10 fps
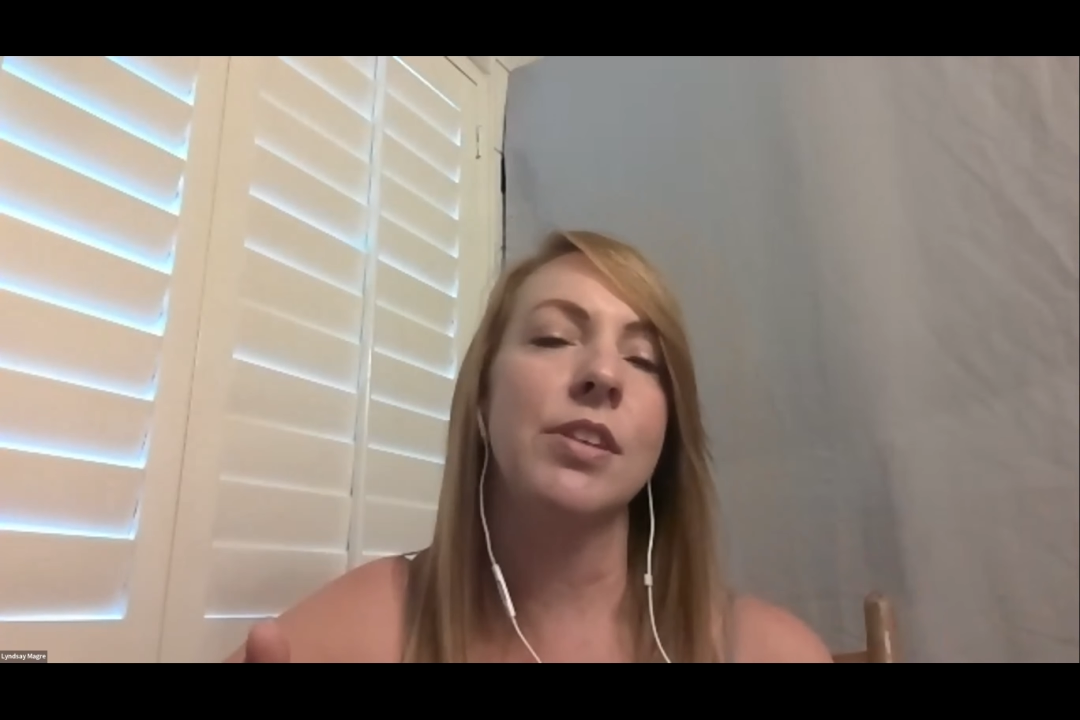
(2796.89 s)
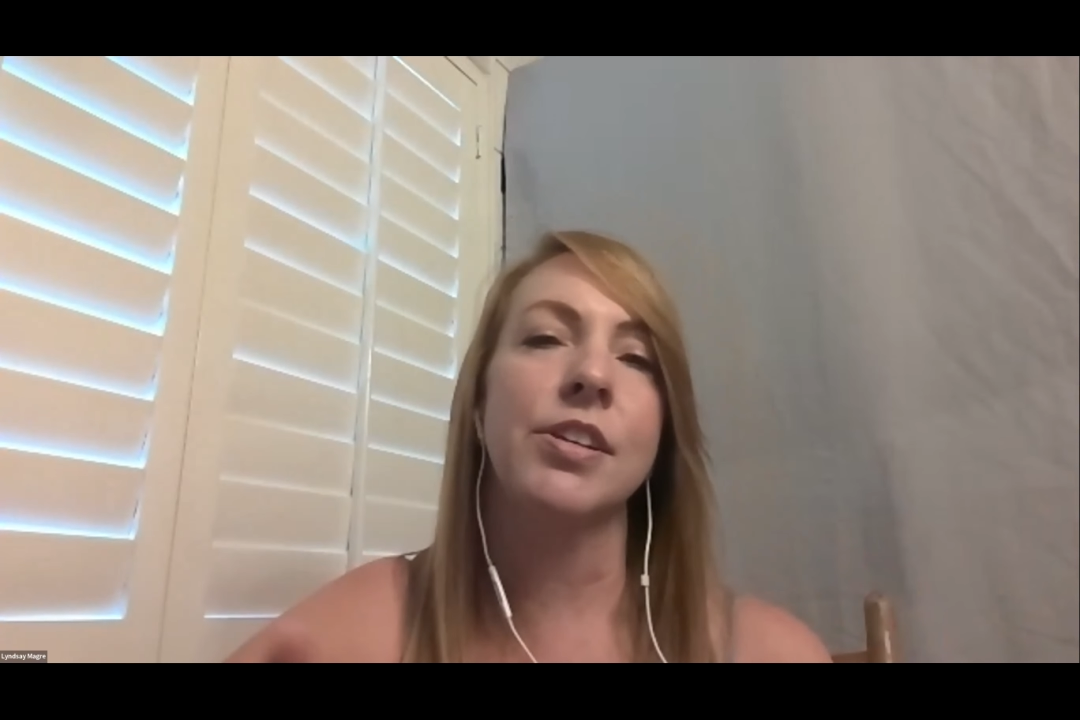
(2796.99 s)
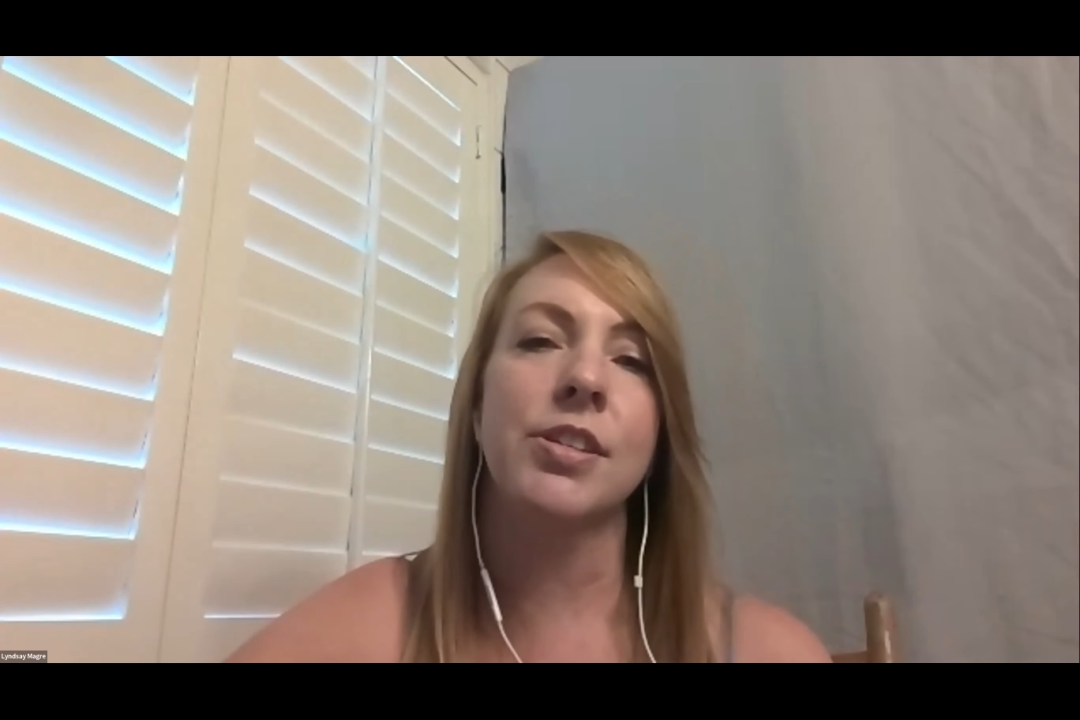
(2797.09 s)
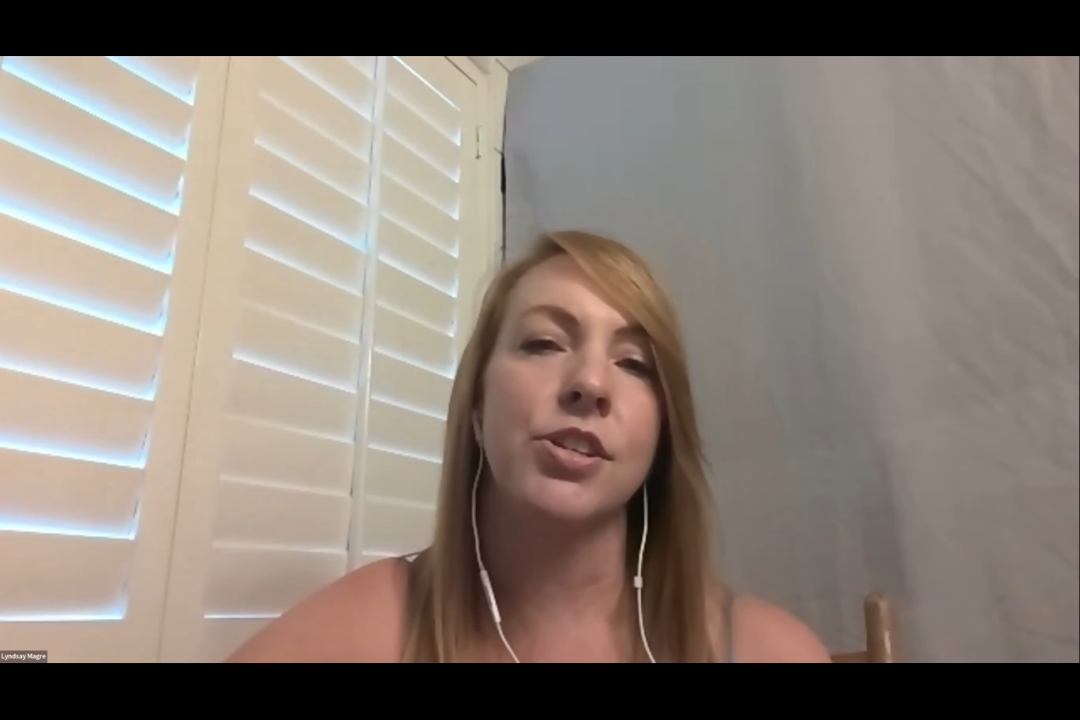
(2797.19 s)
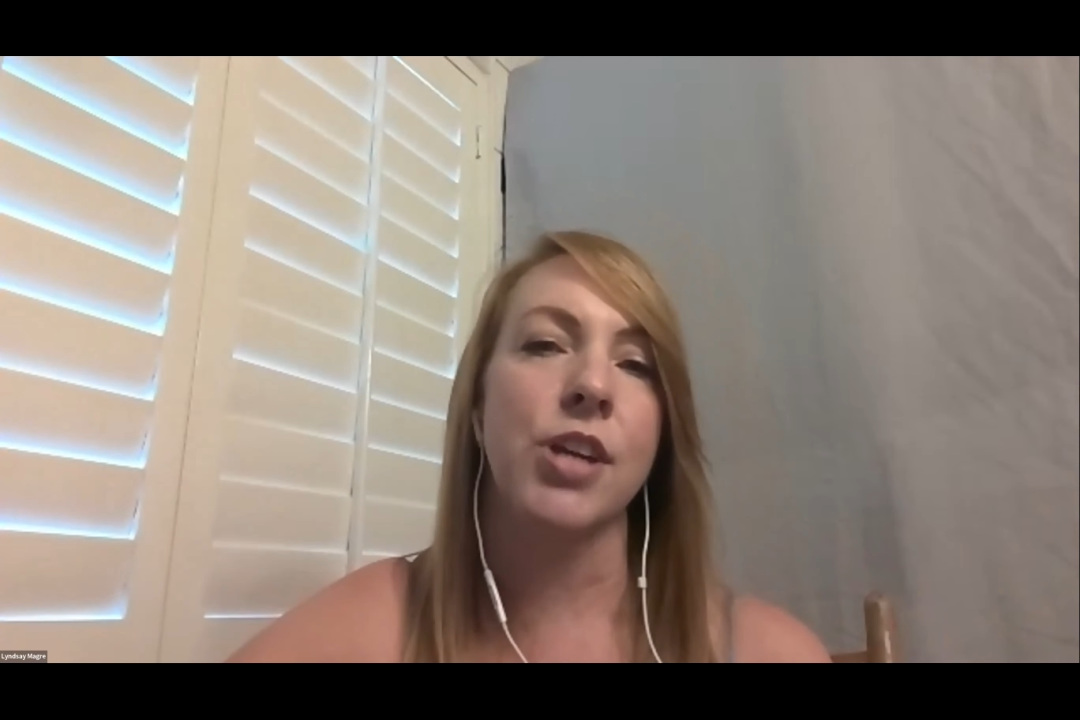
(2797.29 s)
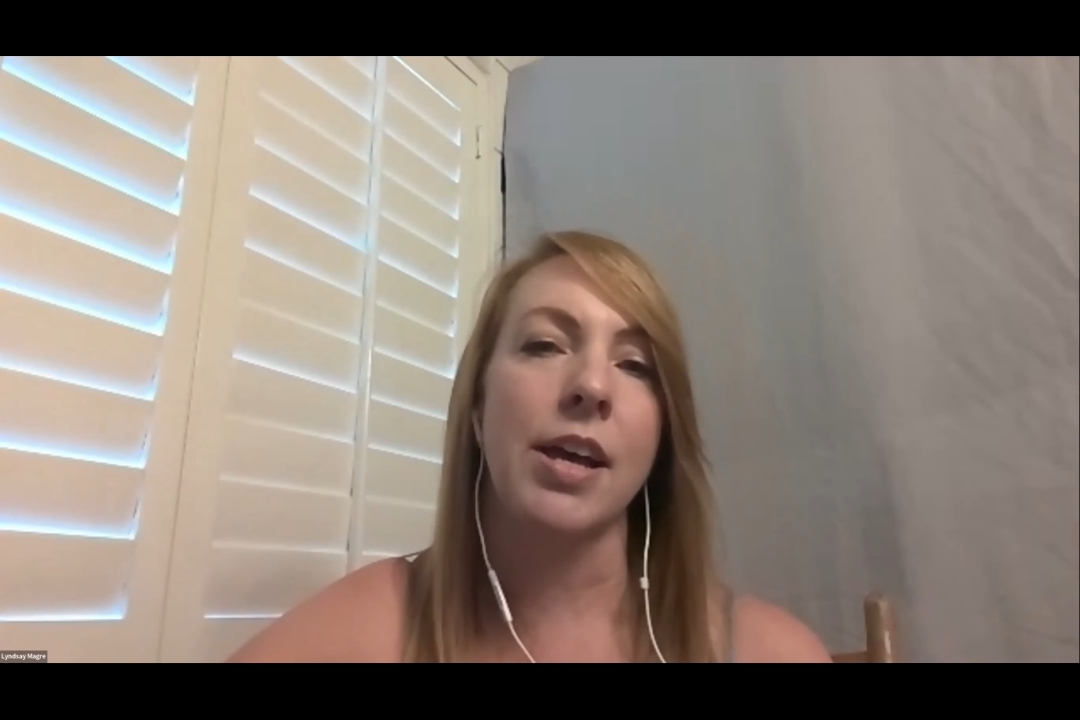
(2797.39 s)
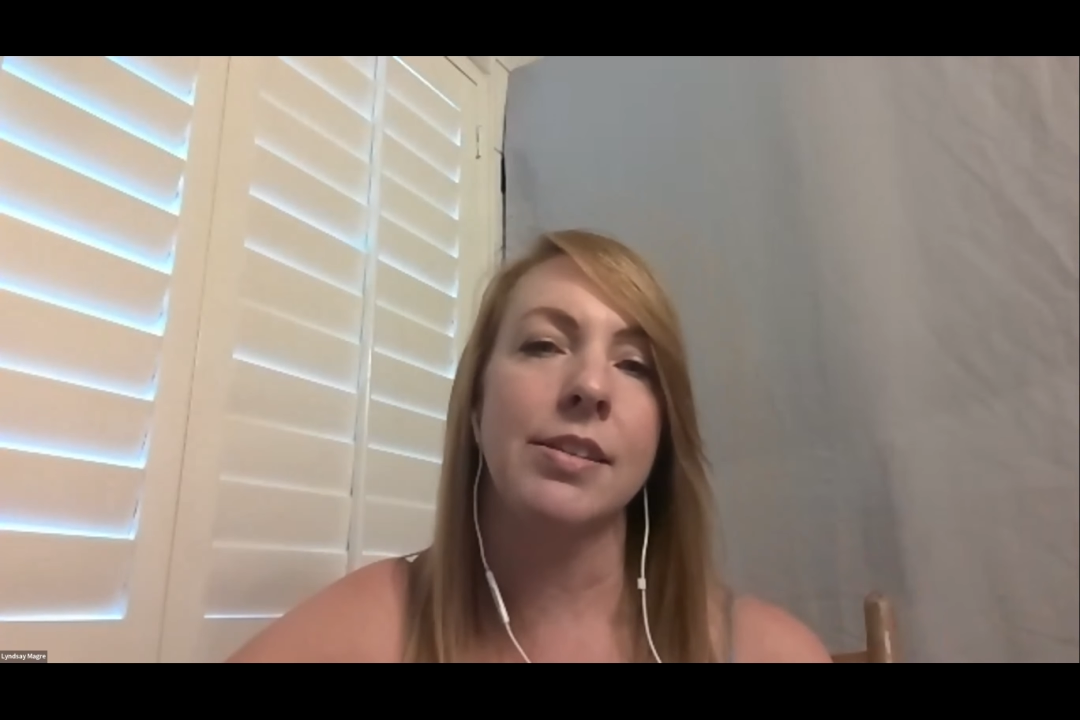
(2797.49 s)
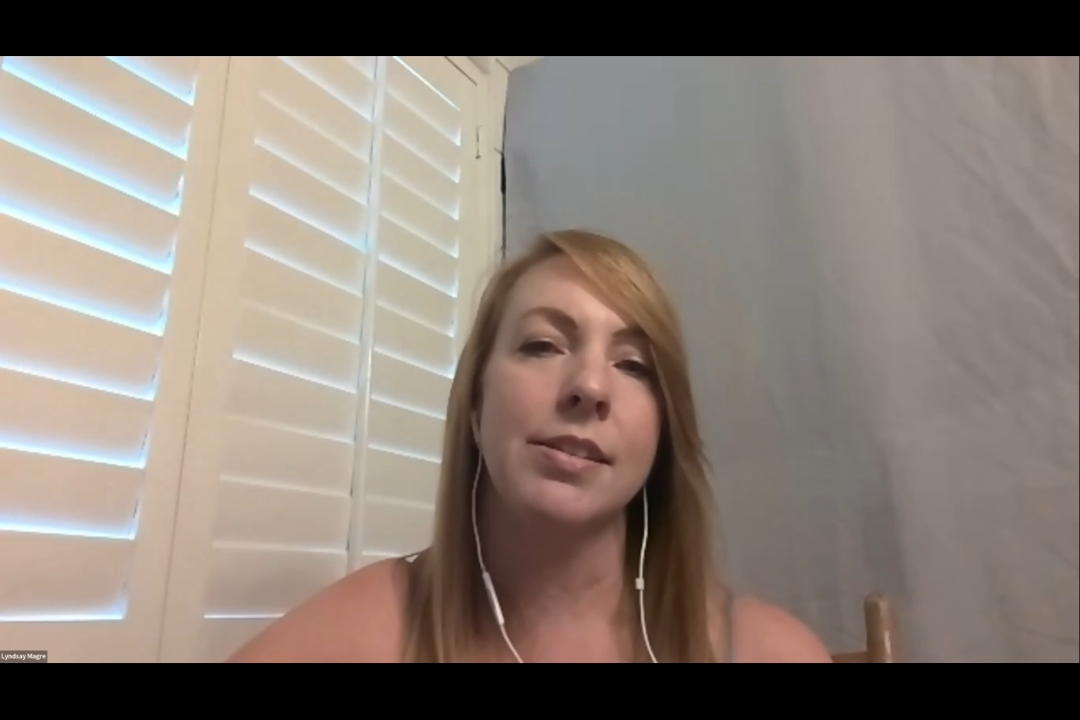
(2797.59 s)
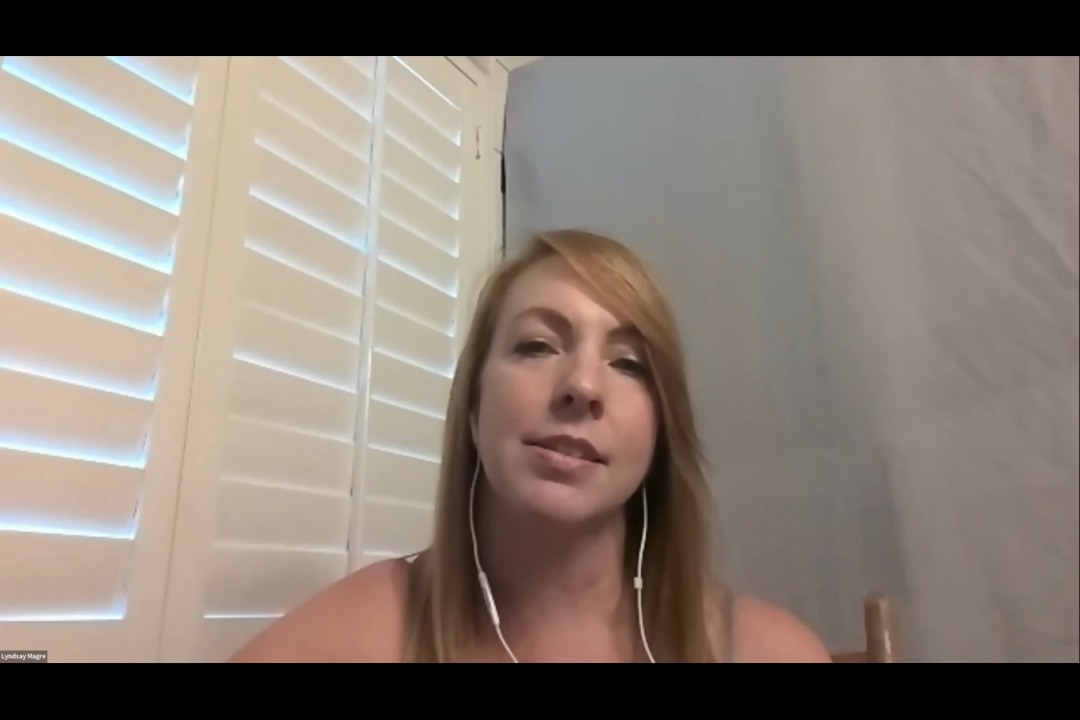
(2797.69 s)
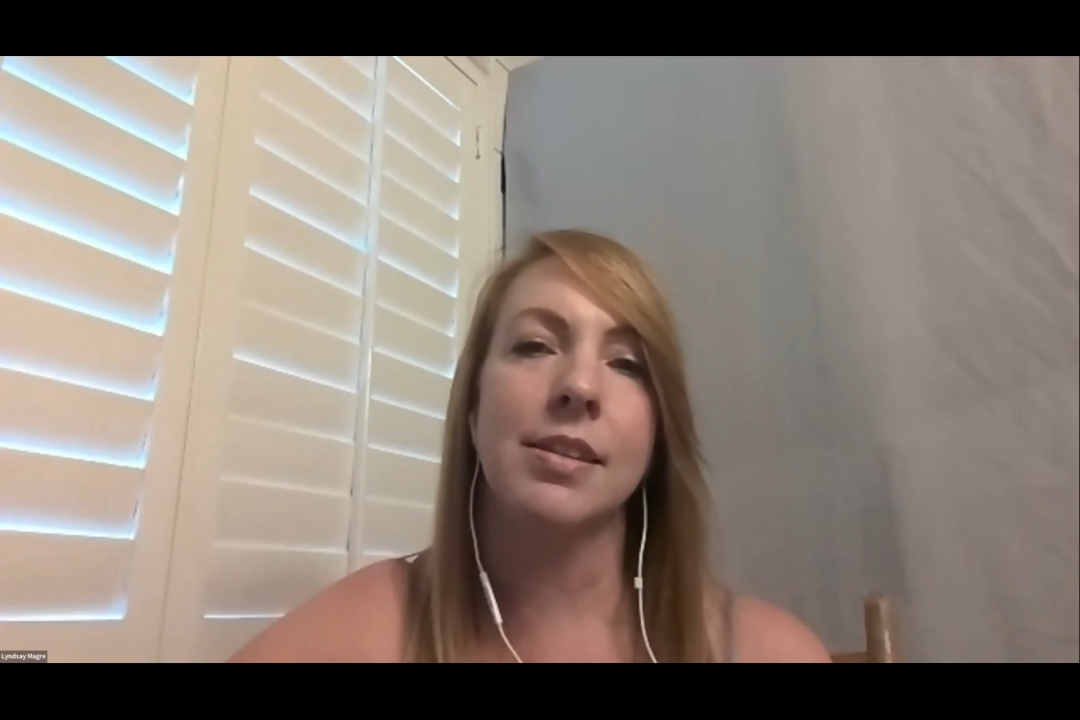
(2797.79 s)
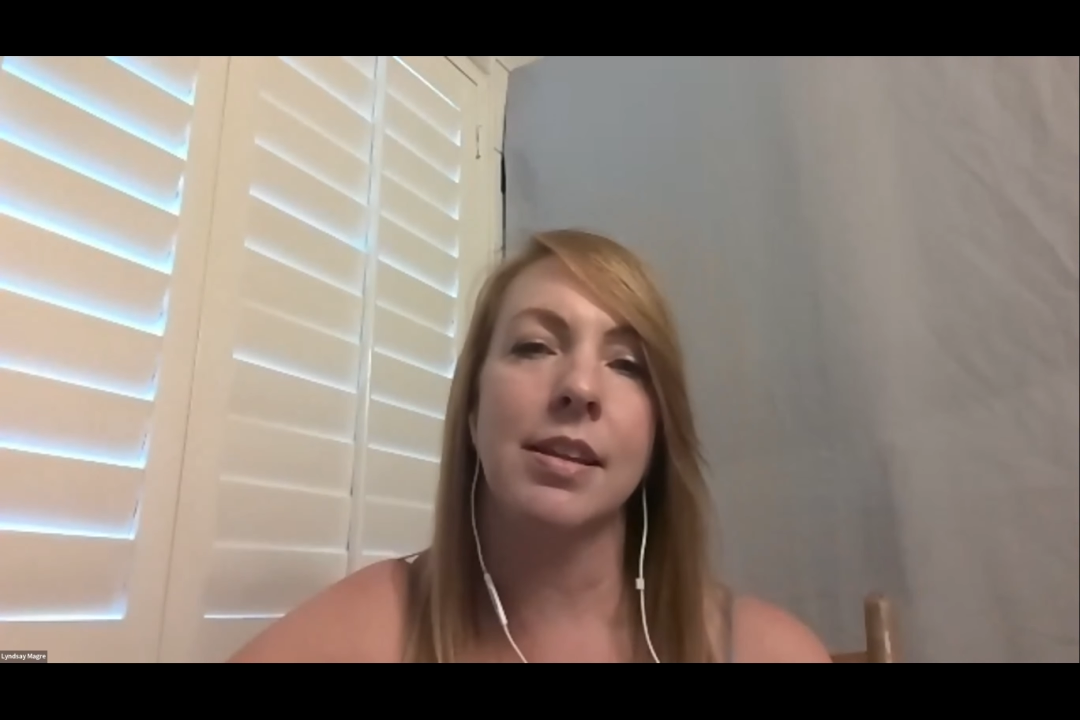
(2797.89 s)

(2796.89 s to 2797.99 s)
just suggest